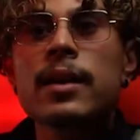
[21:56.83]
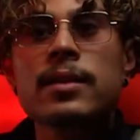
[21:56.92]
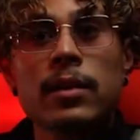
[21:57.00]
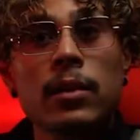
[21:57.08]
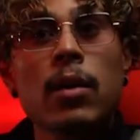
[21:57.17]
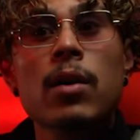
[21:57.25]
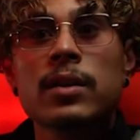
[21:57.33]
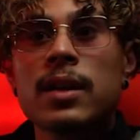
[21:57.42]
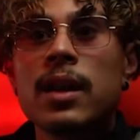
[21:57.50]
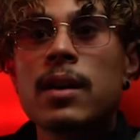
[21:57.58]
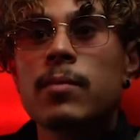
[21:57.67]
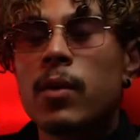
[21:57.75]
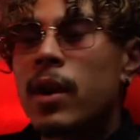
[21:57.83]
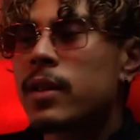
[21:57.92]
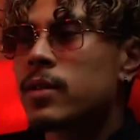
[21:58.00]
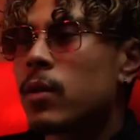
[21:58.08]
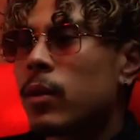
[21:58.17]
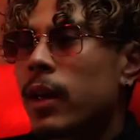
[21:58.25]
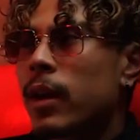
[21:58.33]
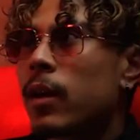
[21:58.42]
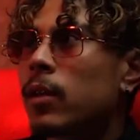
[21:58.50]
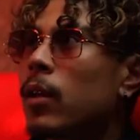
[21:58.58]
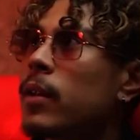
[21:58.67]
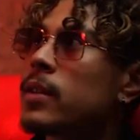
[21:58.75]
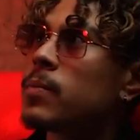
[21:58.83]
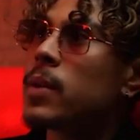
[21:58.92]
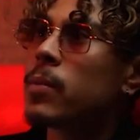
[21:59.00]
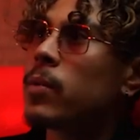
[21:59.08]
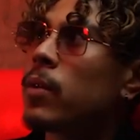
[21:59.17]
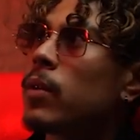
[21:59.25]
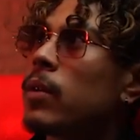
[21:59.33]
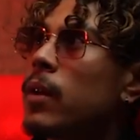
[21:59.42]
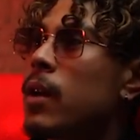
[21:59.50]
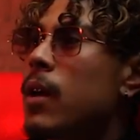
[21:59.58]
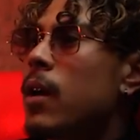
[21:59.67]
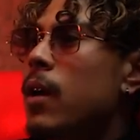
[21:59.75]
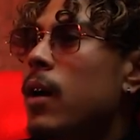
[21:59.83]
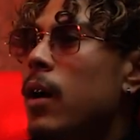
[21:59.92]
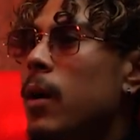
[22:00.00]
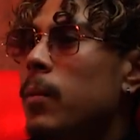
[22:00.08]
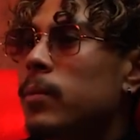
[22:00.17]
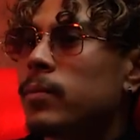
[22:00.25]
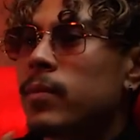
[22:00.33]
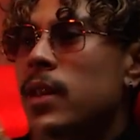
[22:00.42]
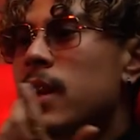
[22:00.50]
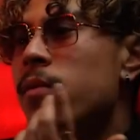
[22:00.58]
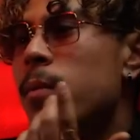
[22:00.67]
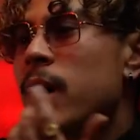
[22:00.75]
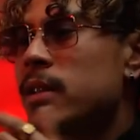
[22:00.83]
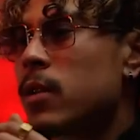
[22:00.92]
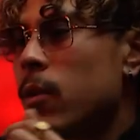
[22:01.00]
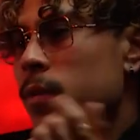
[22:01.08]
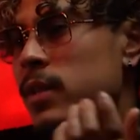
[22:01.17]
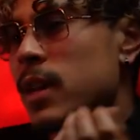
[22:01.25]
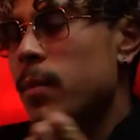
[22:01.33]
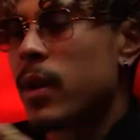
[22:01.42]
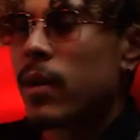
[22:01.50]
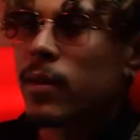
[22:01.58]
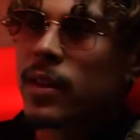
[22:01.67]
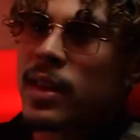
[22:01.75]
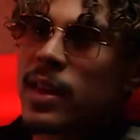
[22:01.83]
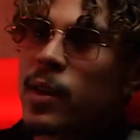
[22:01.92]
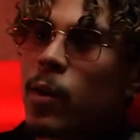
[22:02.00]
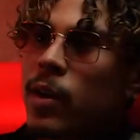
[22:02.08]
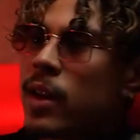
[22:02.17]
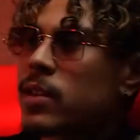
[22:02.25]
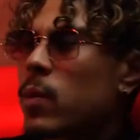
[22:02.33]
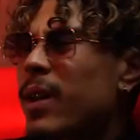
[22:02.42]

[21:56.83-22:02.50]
It's a long time, right? So like a lot of these people. Even myself, it's like, man, the ego gets away,